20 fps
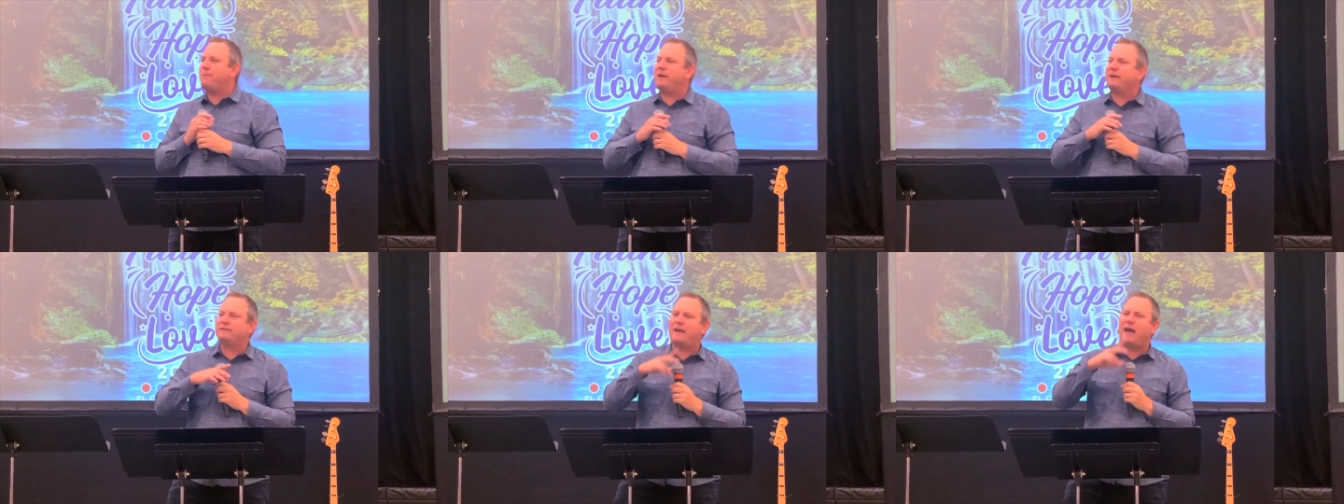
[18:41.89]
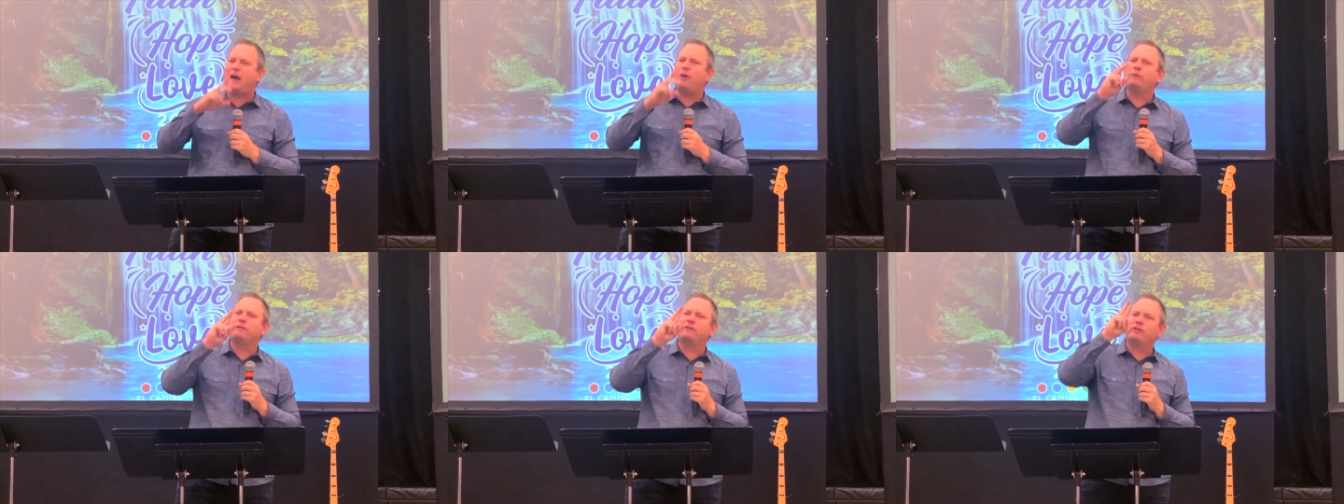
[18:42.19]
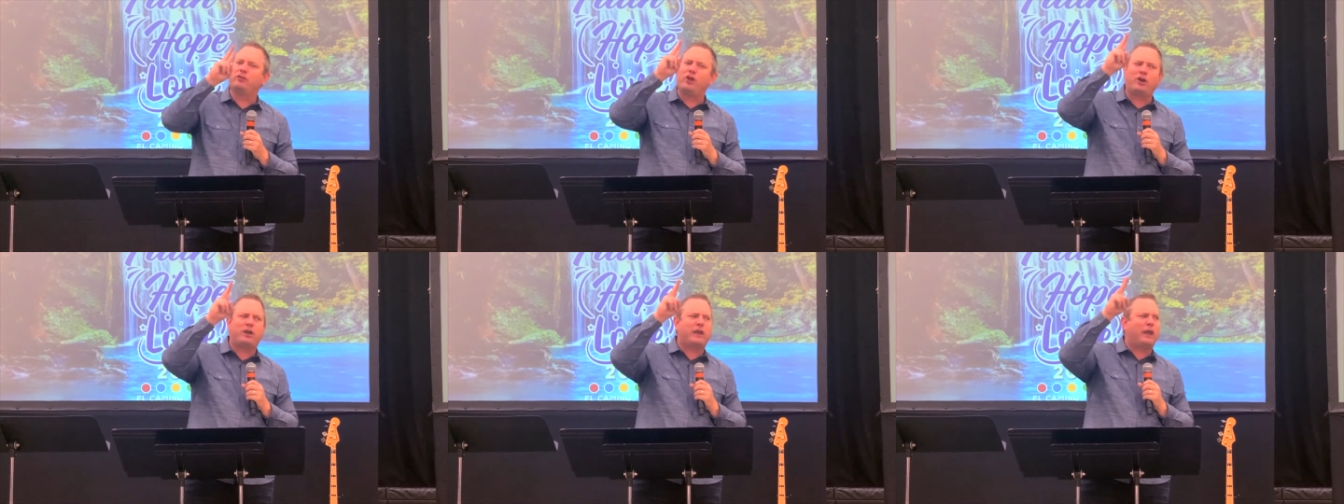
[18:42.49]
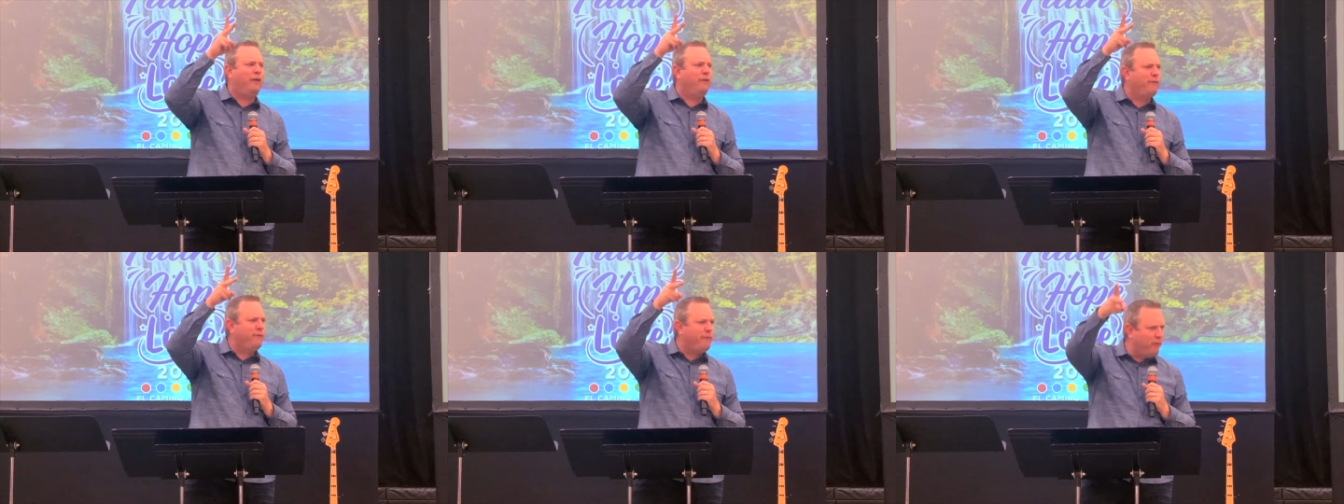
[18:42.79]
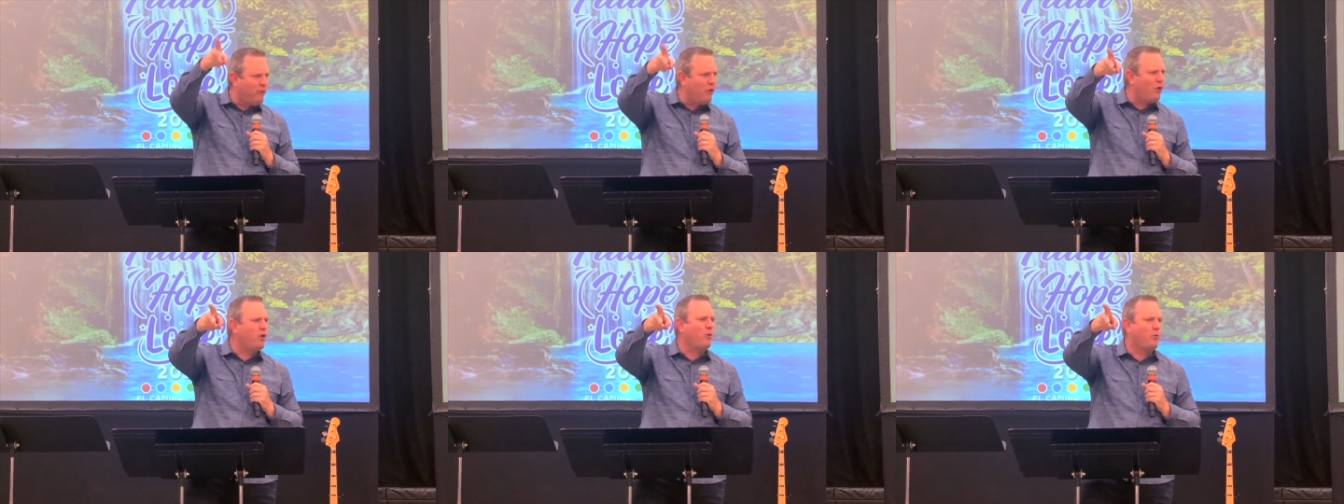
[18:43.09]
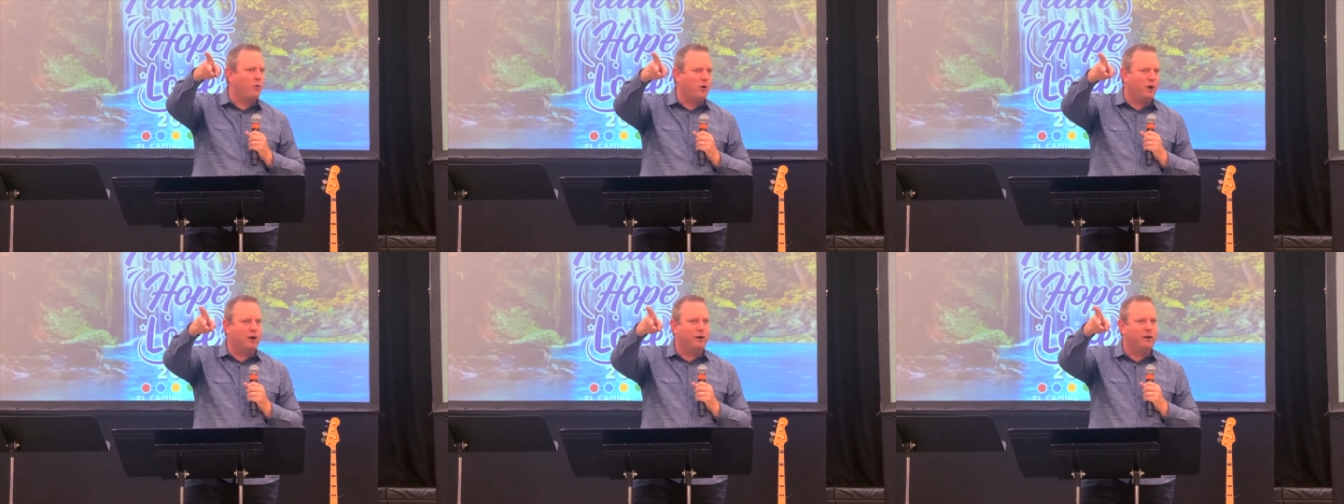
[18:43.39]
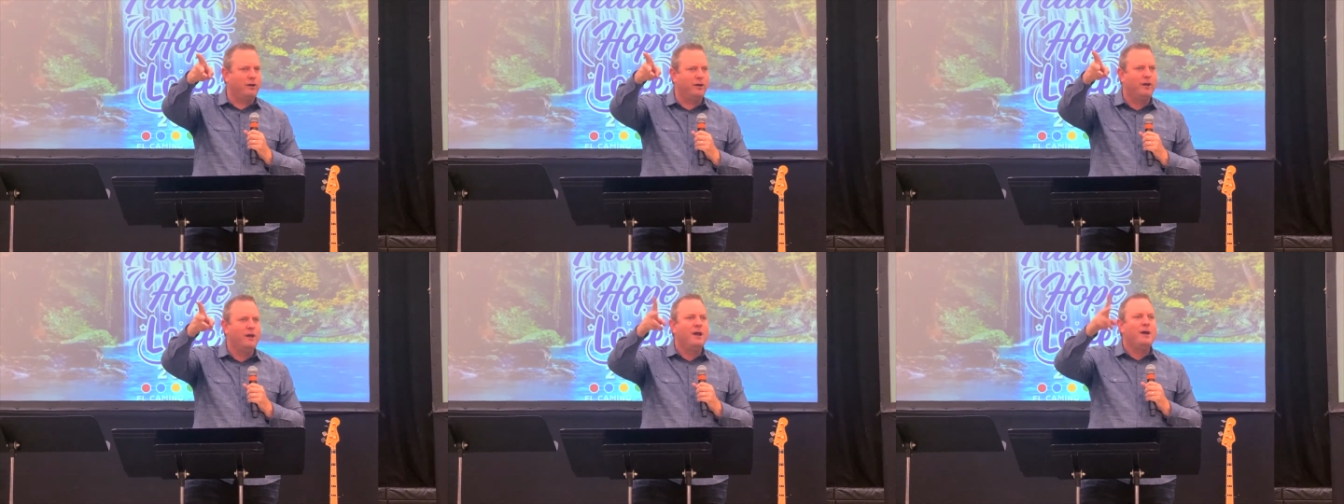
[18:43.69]
Because I was looking
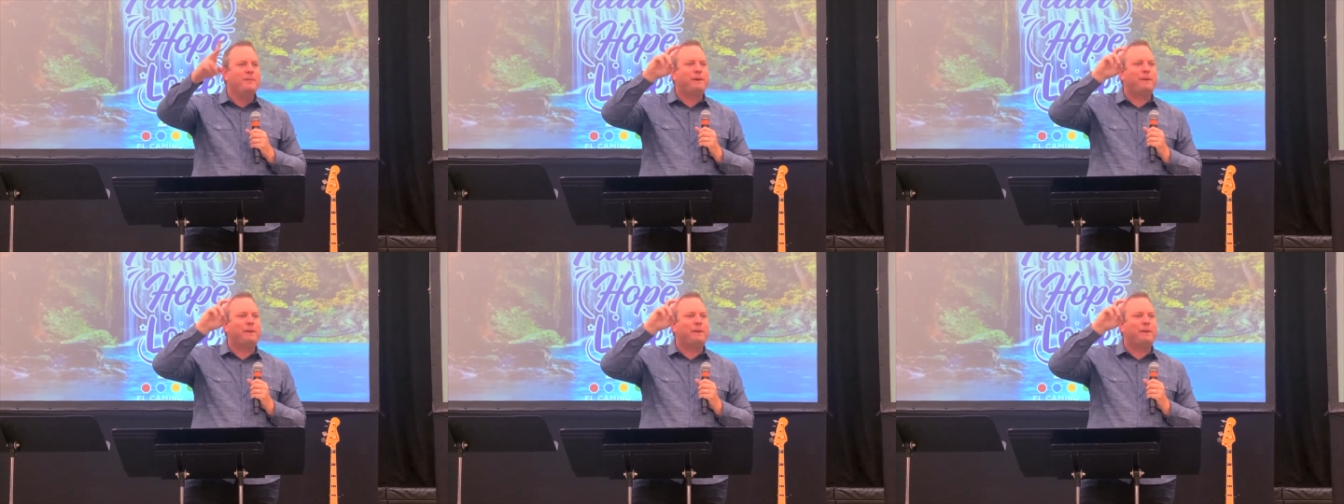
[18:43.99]
forward,